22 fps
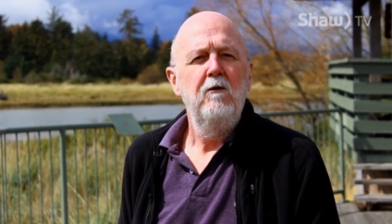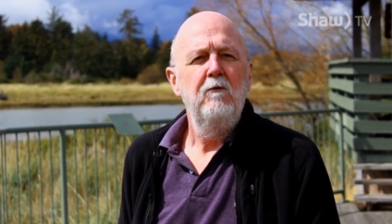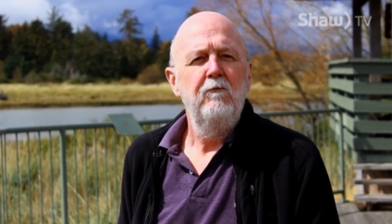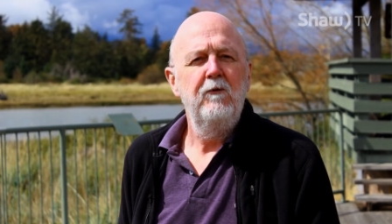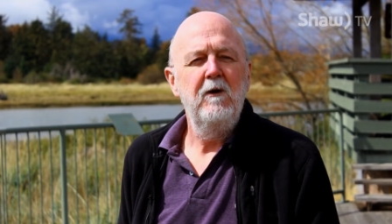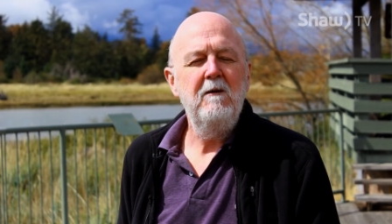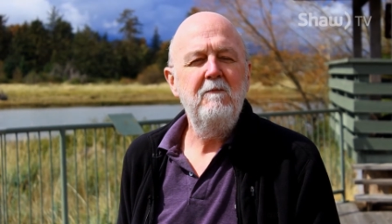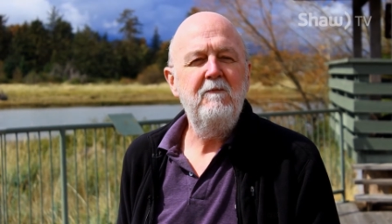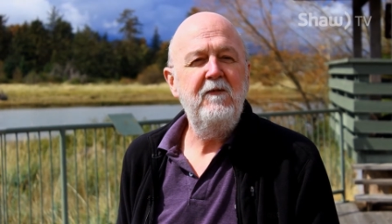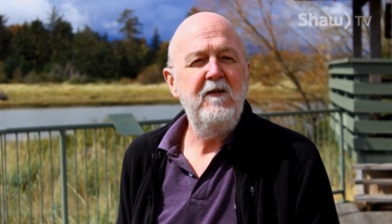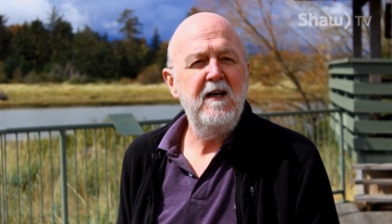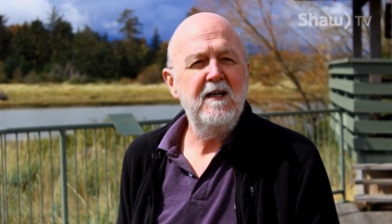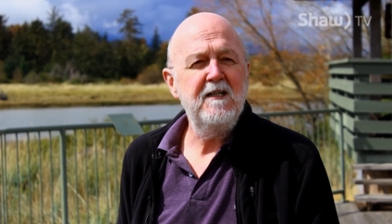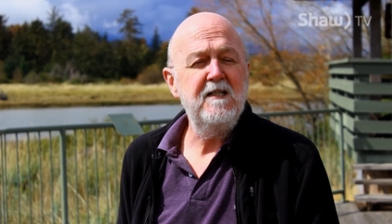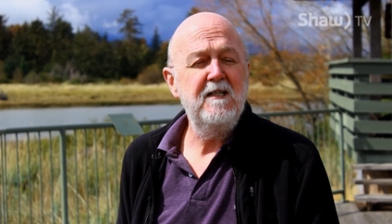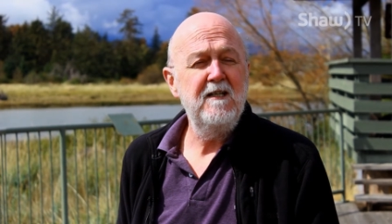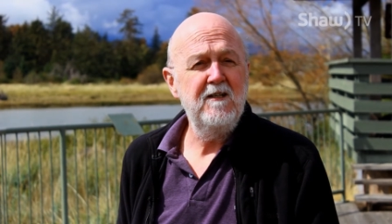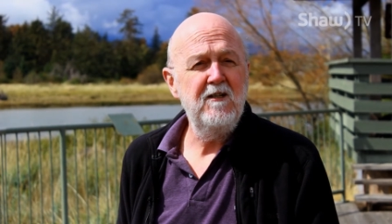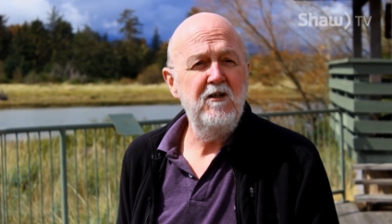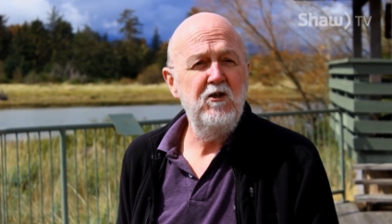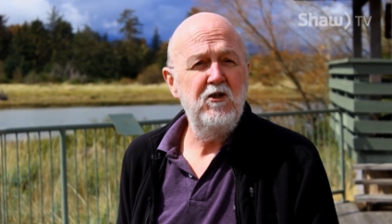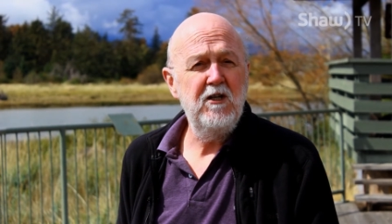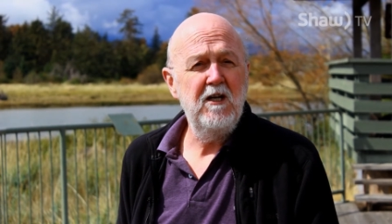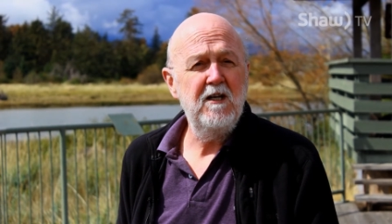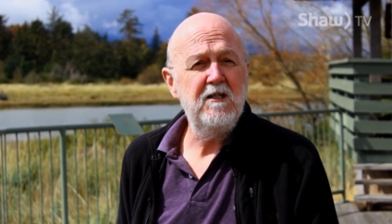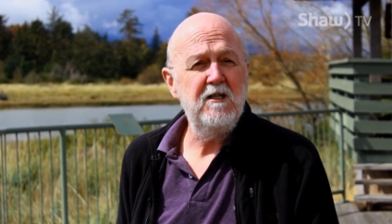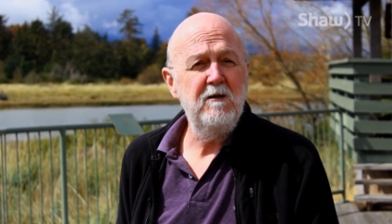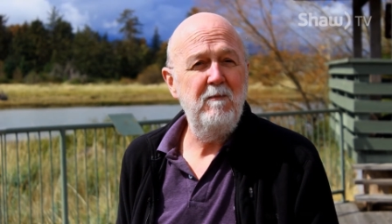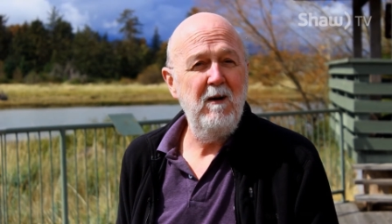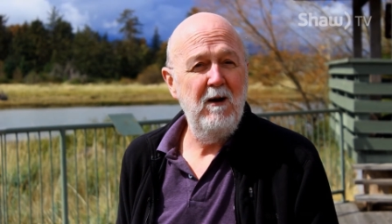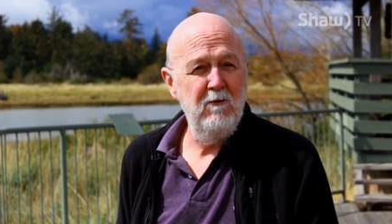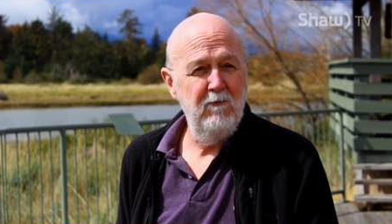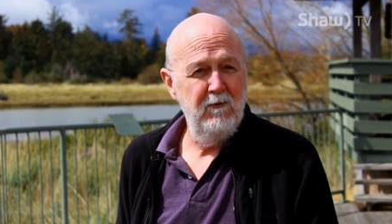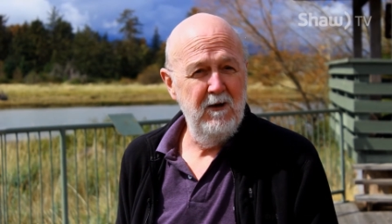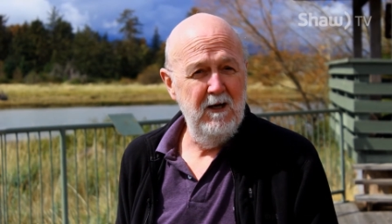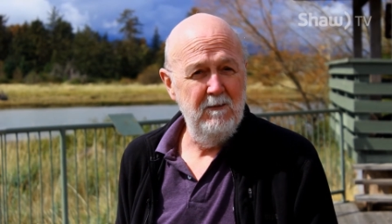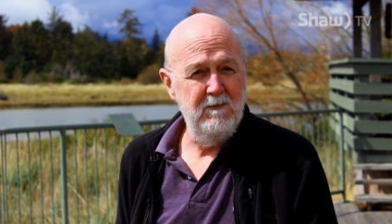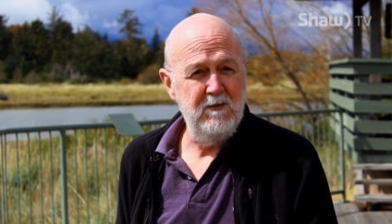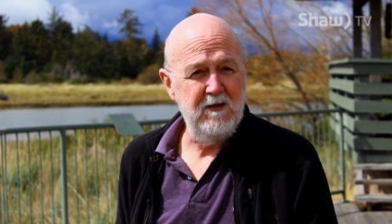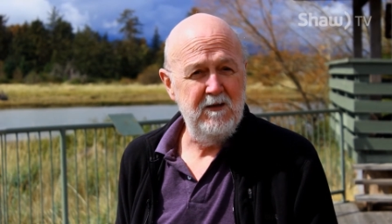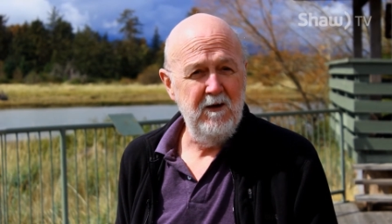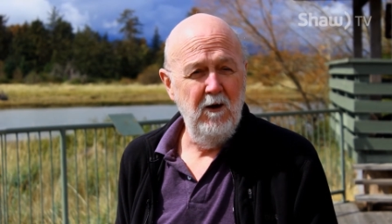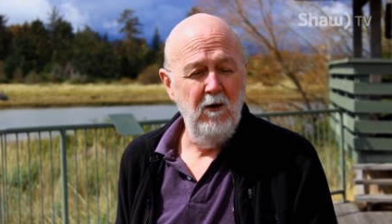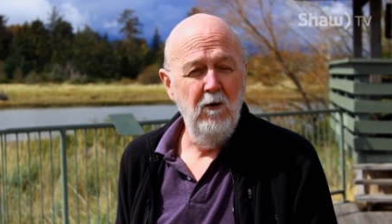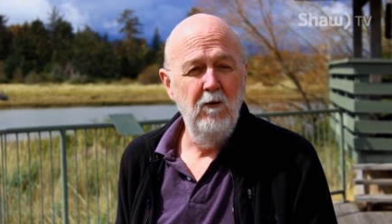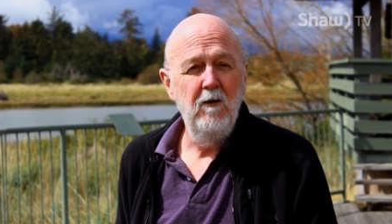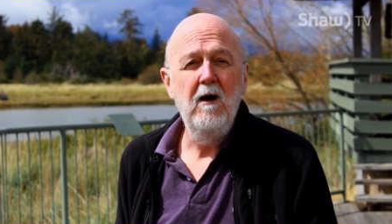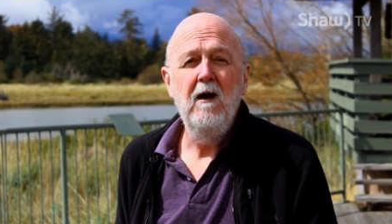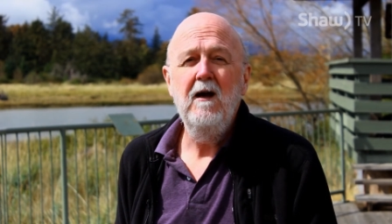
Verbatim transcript: Ribfest isn't just about ribs though.